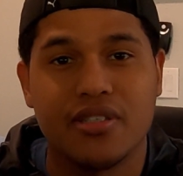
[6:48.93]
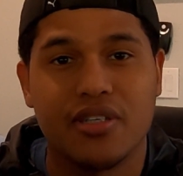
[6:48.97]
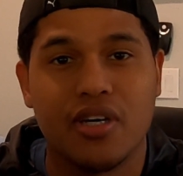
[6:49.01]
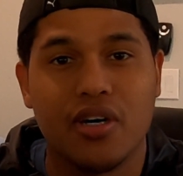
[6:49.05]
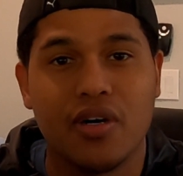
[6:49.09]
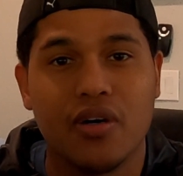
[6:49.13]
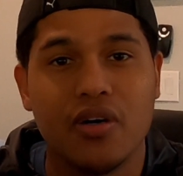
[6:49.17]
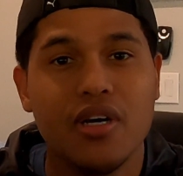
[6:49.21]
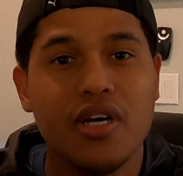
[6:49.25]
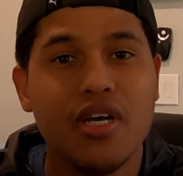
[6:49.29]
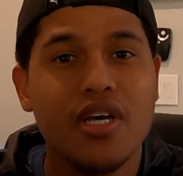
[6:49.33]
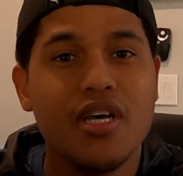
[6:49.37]
You
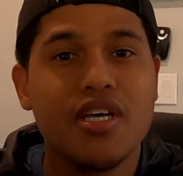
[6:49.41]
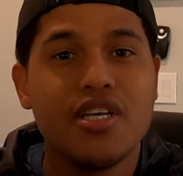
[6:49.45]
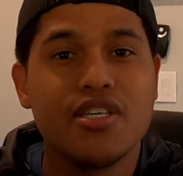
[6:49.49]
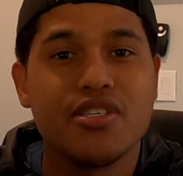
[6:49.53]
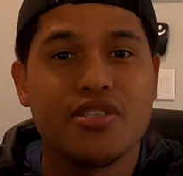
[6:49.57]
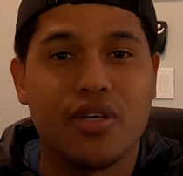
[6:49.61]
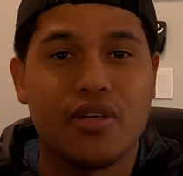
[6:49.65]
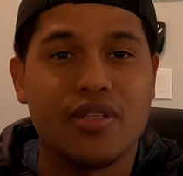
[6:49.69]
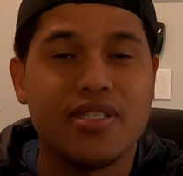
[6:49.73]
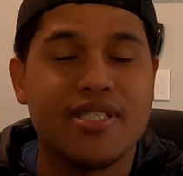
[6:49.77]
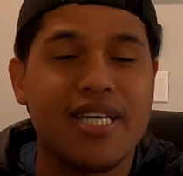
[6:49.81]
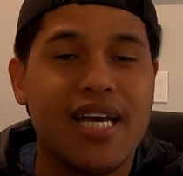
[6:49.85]
know,
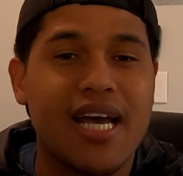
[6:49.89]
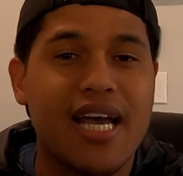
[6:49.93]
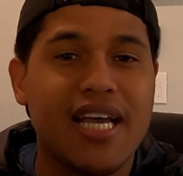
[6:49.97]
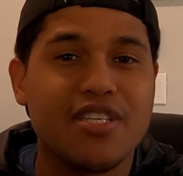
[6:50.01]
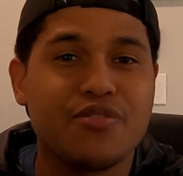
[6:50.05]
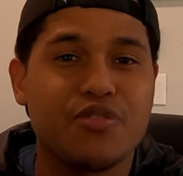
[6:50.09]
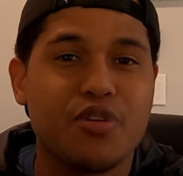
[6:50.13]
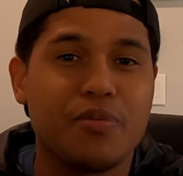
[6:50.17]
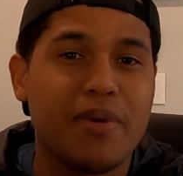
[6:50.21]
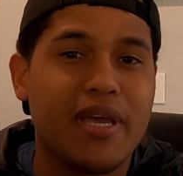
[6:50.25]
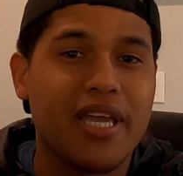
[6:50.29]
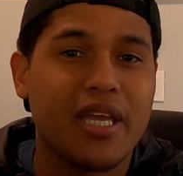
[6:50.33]

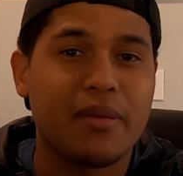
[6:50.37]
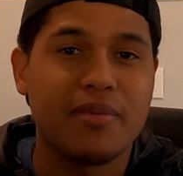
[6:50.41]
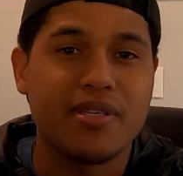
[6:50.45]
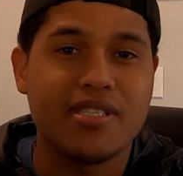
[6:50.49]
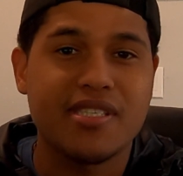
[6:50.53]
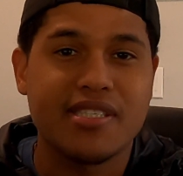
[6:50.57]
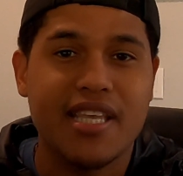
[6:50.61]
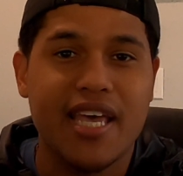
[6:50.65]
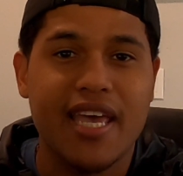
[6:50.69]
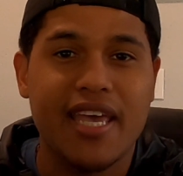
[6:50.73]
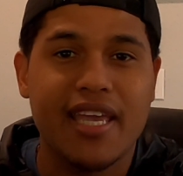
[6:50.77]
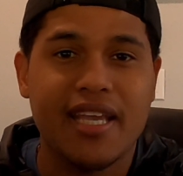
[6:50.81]
sometimes we make
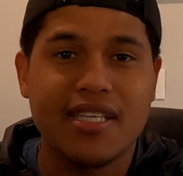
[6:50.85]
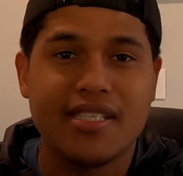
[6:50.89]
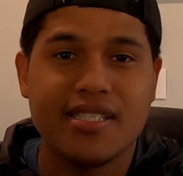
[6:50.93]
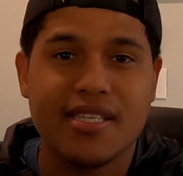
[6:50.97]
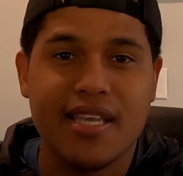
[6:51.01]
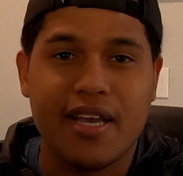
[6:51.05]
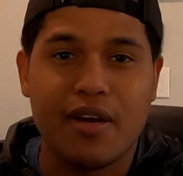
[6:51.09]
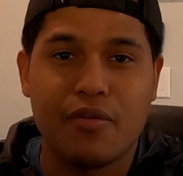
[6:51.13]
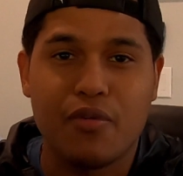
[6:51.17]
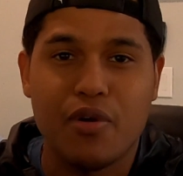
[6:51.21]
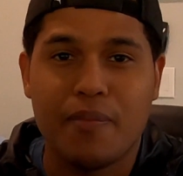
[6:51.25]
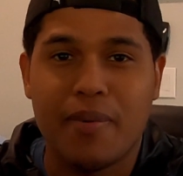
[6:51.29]
mistakes
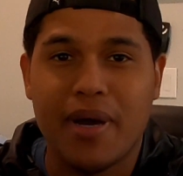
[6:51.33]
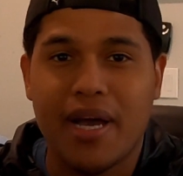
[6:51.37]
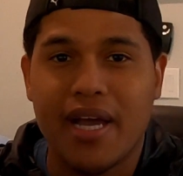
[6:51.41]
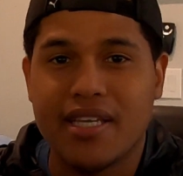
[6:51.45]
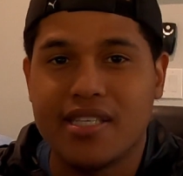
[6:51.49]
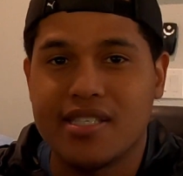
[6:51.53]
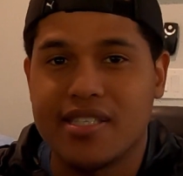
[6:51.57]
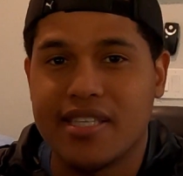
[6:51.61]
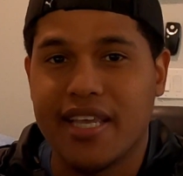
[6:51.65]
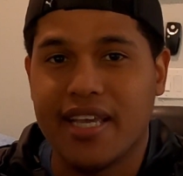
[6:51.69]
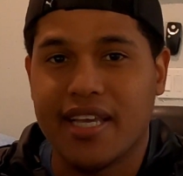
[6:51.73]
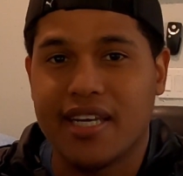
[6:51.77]
and we
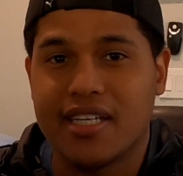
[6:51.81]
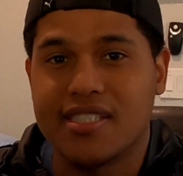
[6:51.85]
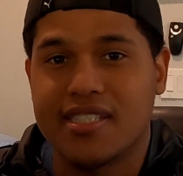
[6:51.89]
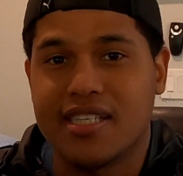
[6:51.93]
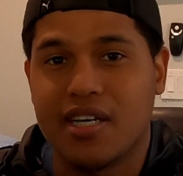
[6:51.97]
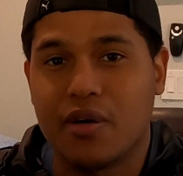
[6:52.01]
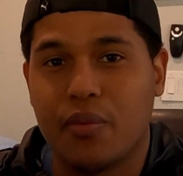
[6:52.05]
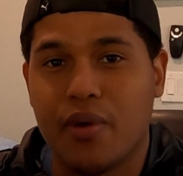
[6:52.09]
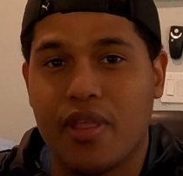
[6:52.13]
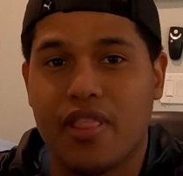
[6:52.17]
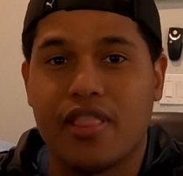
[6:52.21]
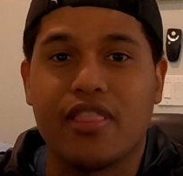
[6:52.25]
buy sneakers
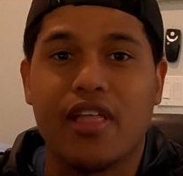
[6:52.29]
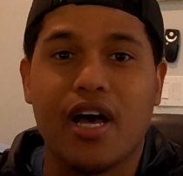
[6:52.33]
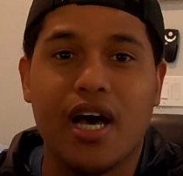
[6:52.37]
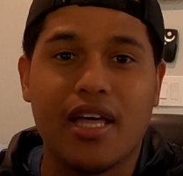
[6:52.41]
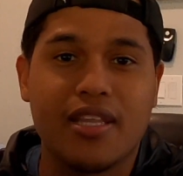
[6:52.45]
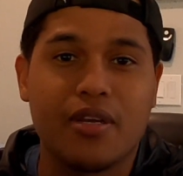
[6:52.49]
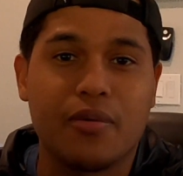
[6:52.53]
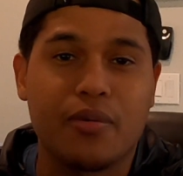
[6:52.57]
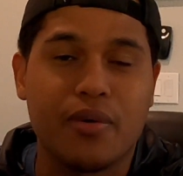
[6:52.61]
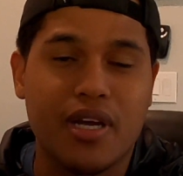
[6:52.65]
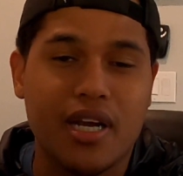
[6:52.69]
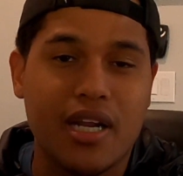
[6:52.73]
that we
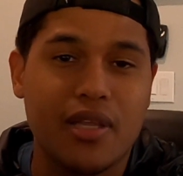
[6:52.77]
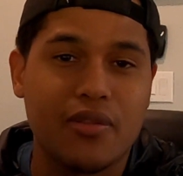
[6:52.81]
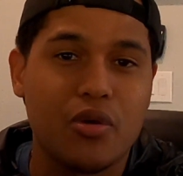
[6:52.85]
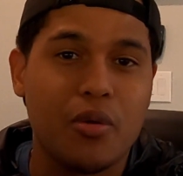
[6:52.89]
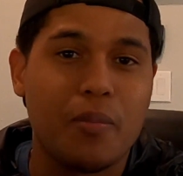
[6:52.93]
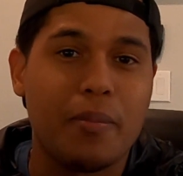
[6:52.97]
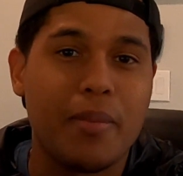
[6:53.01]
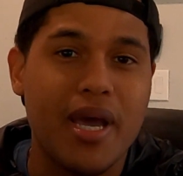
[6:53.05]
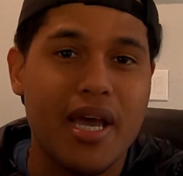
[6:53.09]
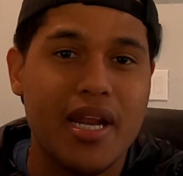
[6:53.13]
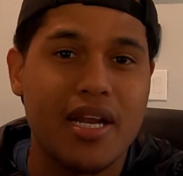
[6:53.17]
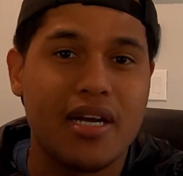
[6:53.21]
thought that we're gonna
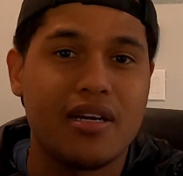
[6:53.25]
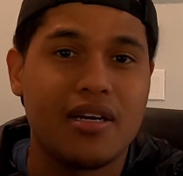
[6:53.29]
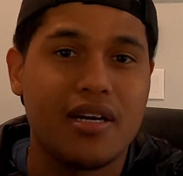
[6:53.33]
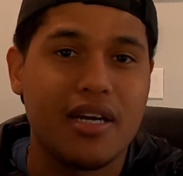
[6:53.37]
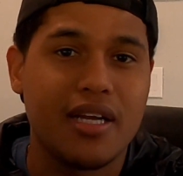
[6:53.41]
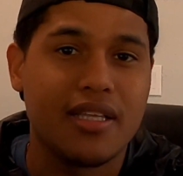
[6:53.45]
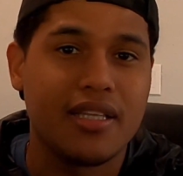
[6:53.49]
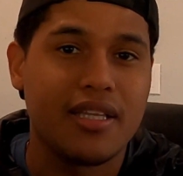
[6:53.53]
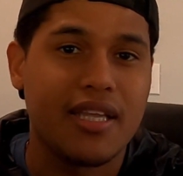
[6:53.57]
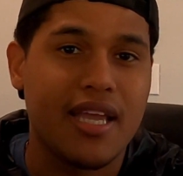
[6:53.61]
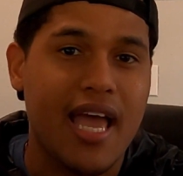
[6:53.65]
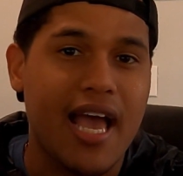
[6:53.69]
do better
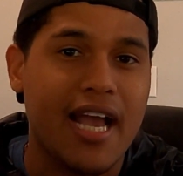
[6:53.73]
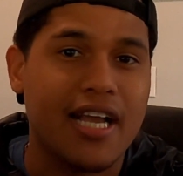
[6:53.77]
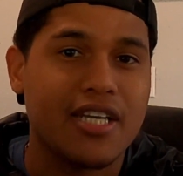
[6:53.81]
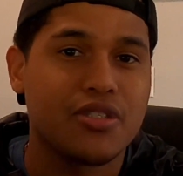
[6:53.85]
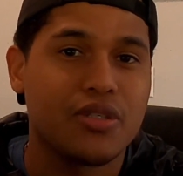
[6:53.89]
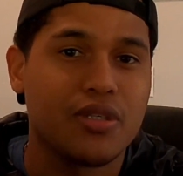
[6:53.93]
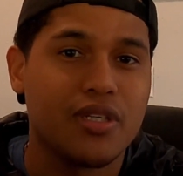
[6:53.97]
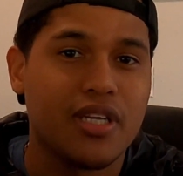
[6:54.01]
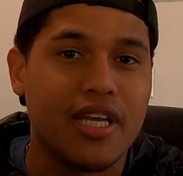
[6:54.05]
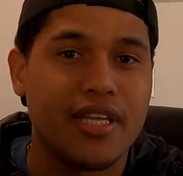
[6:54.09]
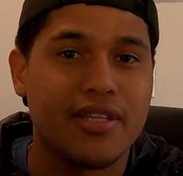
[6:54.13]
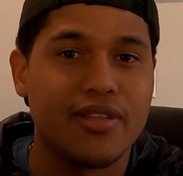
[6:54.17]
and they
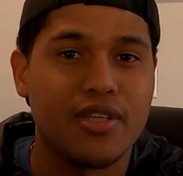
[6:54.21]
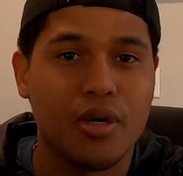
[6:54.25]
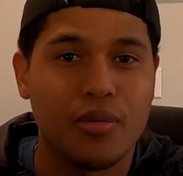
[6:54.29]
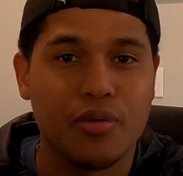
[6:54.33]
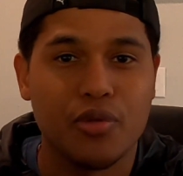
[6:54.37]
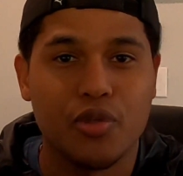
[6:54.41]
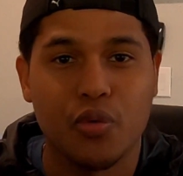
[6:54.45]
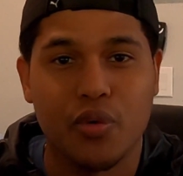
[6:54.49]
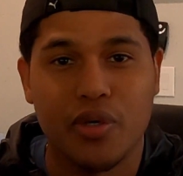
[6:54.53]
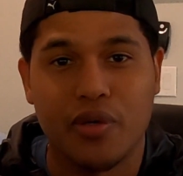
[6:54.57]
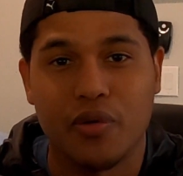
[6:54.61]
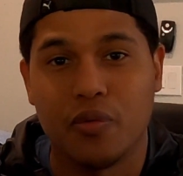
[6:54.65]
actually end
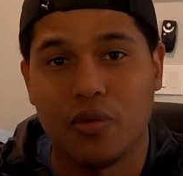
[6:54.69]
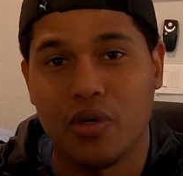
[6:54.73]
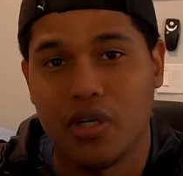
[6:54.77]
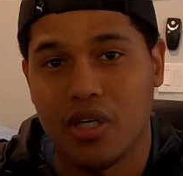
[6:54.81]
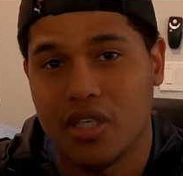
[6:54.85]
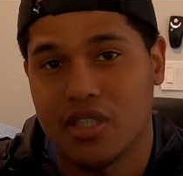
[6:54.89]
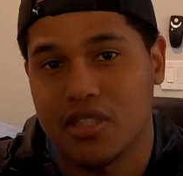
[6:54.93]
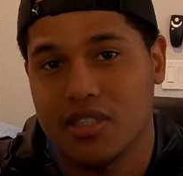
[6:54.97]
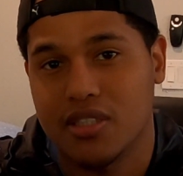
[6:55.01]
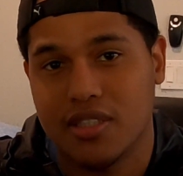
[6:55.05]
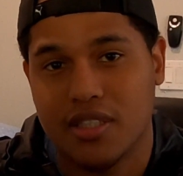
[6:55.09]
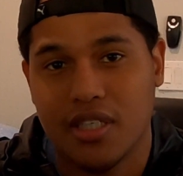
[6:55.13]
up doing
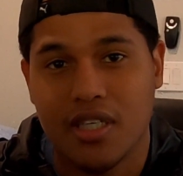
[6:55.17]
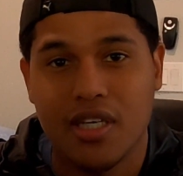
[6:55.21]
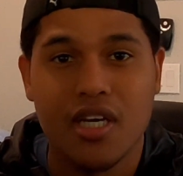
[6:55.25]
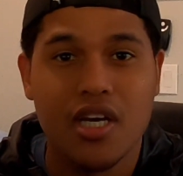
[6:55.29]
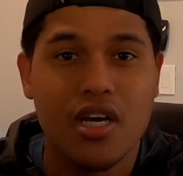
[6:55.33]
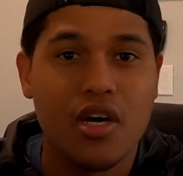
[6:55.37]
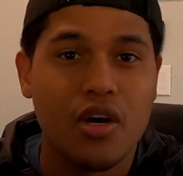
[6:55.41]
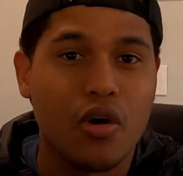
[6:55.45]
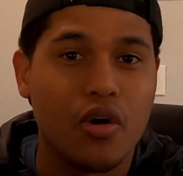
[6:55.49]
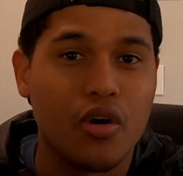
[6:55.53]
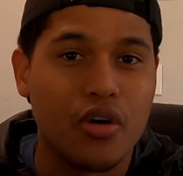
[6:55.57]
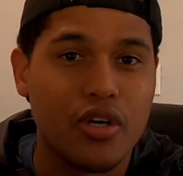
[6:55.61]
worse
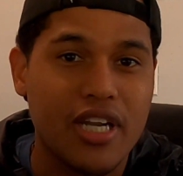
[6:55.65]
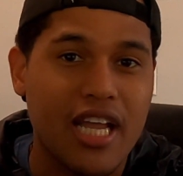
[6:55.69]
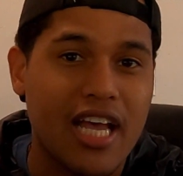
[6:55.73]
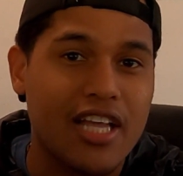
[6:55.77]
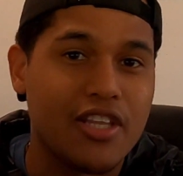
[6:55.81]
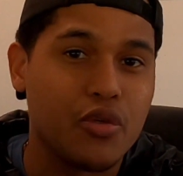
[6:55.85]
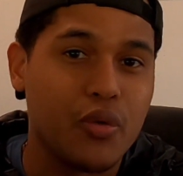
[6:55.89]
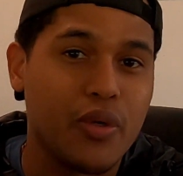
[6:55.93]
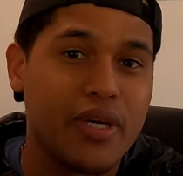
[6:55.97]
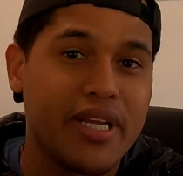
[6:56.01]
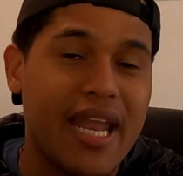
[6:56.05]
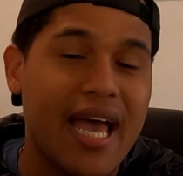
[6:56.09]
or
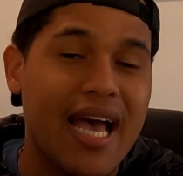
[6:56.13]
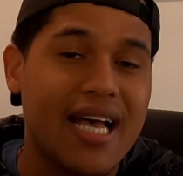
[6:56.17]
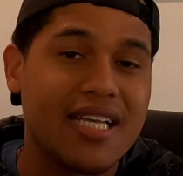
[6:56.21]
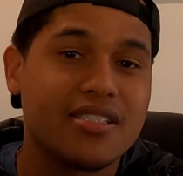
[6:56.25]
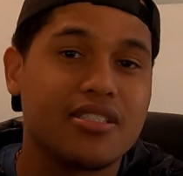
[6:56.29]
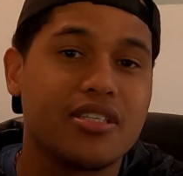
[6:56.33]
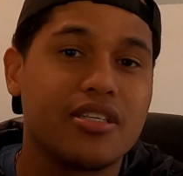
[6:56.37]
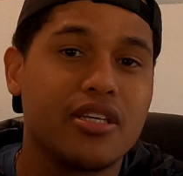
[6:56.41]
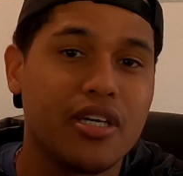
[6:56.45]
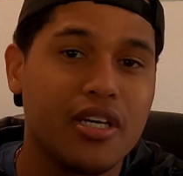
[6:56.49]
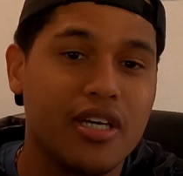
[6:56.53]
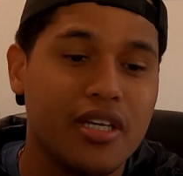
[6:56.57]
not doing
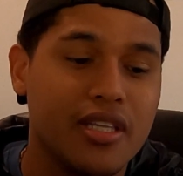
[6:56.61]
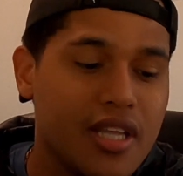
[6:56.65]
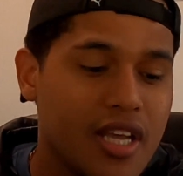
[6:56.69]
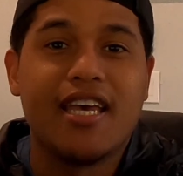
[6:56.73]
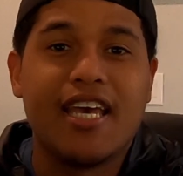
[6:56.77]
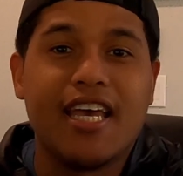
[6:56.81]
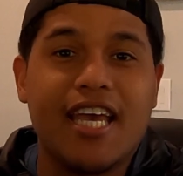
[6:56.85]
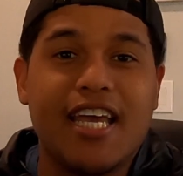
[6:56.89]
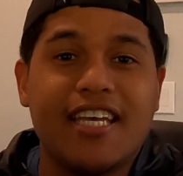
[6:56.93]
as good.